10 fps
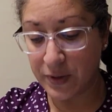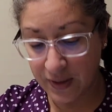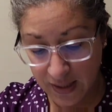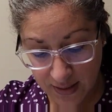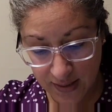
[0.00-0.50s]

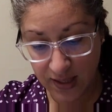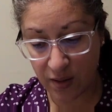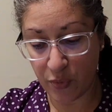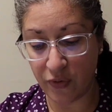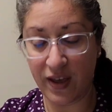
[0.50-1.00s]
psyched to see the
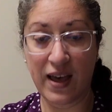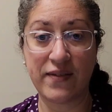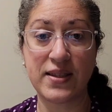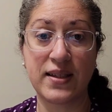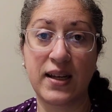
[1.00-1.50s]
movie. I
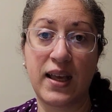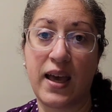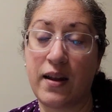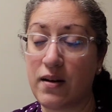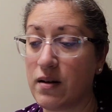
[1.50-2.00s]
haven't seen it
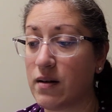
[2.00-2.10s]
yet.